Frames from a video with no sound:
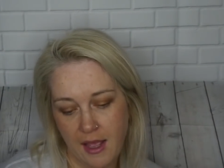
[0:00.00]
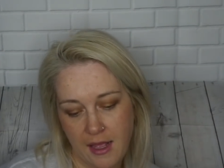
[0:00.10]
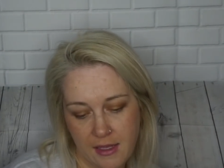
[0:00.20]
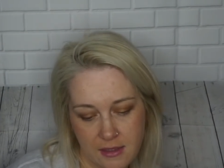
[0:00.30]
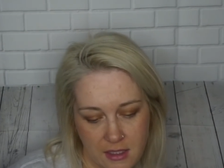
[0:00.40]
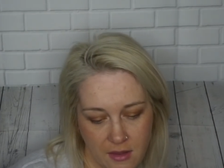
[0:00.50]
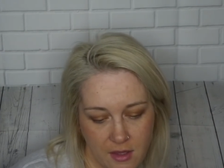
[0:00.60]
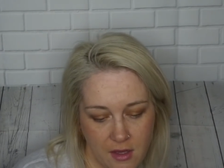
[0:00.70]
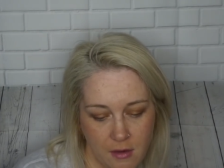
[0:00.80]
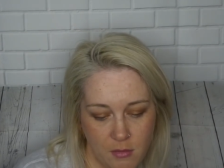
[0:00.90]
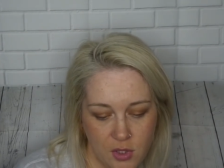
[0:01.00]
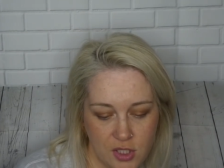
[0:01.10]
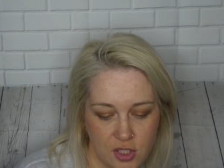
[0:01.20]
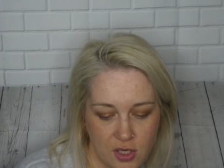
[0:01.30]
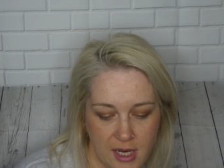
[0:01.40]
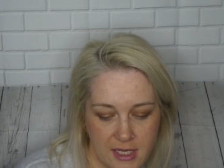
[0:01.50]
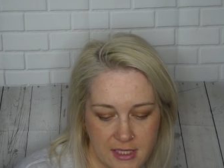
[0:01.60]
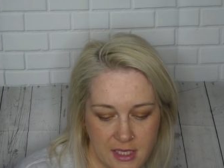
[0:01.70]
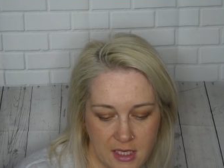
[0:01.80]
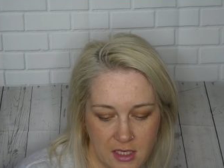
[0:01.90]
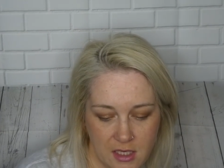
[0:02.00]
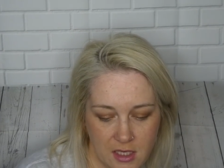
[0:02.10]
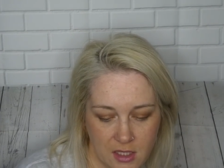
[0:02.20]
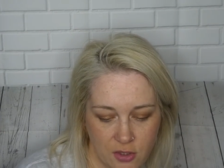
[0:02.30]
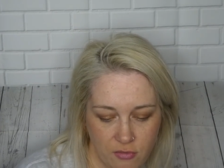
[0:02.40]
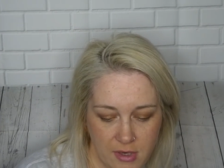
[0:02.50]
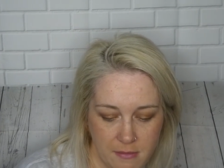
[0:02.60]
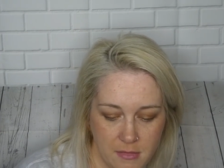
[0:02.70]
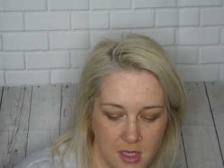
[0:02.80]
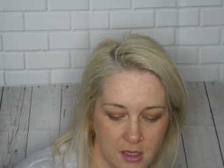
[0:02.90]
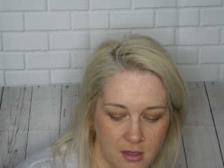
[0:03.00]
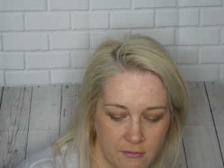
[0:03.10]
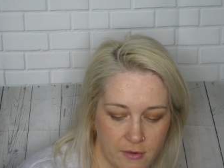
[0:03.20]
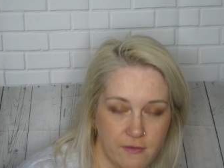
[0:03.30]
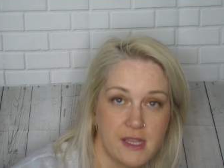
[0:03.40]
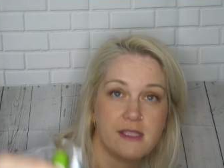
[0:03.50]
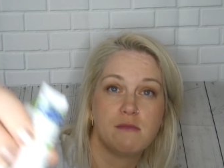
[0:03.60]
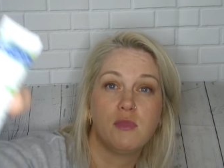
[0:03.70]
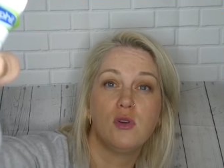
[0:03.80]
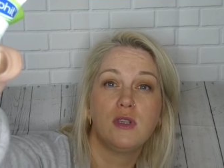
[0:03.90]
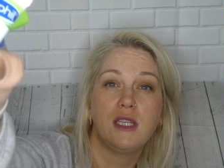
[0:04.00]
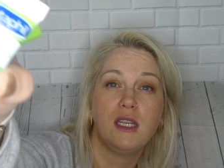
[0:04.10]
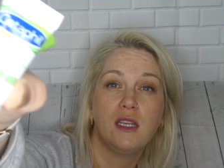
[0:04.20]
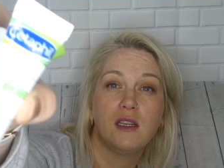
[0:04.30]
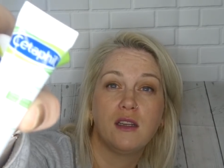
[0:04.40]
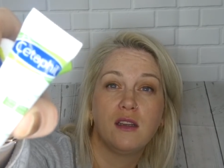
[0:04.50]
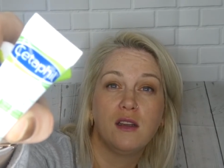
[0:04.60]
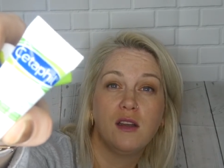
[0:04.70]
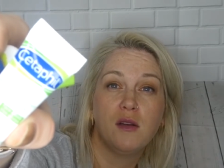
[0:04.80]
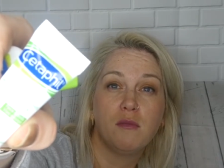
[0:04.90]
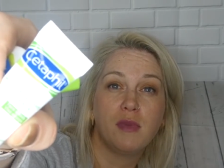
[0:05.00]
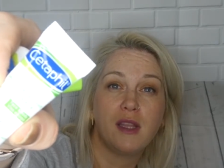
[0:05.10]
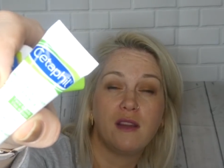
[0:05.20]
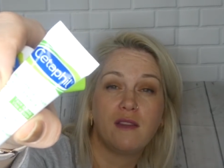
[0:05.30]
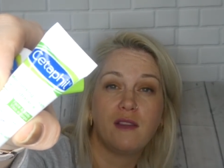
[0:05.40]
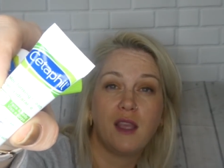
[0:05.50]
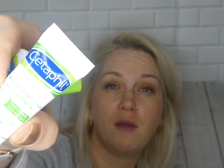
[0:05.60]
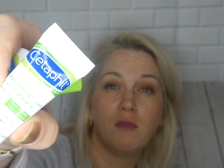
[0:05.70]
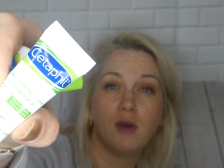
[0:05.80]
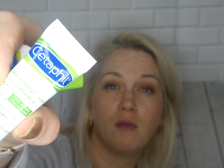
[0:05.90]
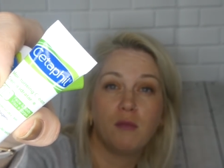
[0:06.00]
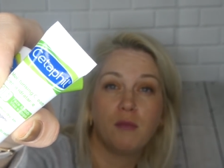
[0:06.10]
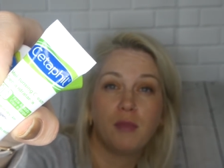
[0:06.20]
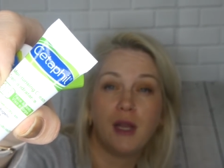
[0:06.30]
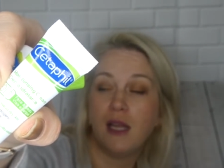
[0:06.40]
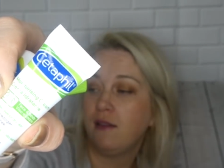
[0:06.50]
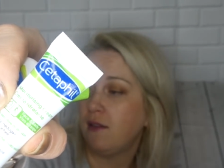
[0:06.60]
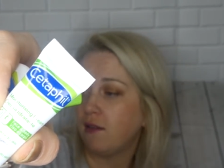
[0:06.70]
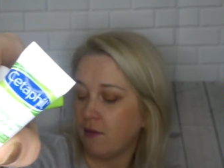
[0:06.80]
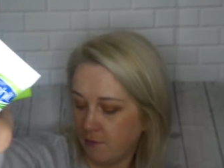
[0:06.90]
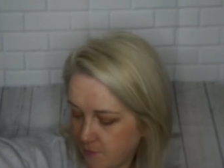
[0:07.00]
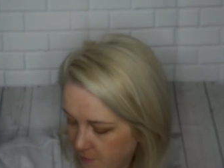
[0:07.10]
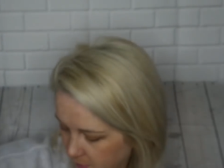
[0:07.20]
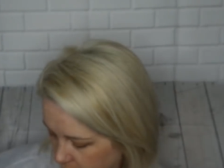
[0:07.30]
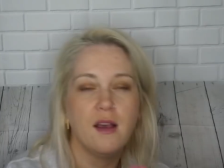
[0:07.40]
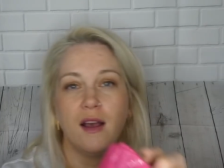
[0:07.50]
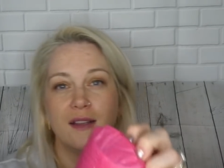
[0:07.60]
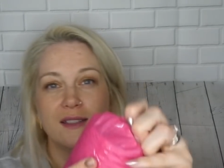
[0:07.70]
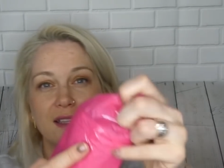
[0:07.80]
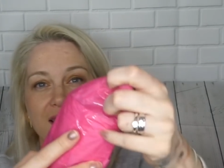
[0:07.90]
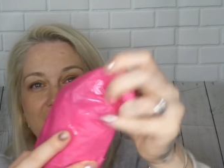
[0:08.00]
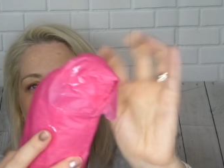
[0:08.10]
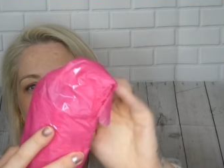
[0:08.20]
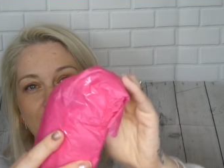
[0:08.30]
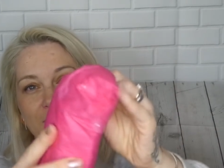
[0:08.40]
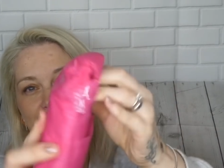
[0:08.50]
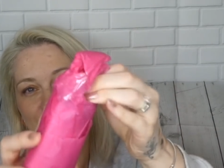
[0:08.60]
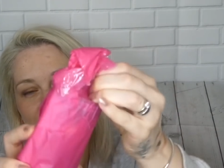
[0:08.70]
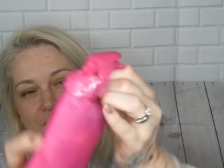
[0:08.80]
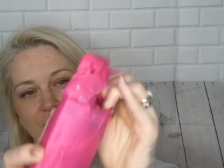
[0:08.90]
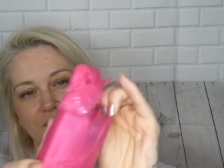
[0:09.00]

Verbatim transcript: and the moisturising cream for face and body by the same brand. And in this one